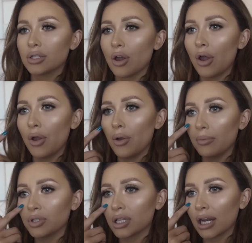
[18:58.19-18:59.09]
So
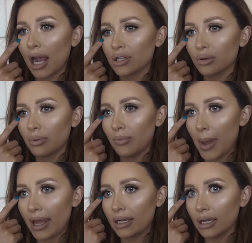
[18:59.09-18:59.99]
I'm just gonna catch up with a
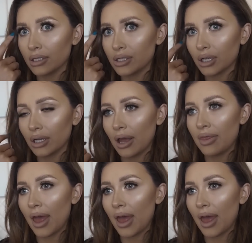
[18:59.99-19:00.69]
mate in London, and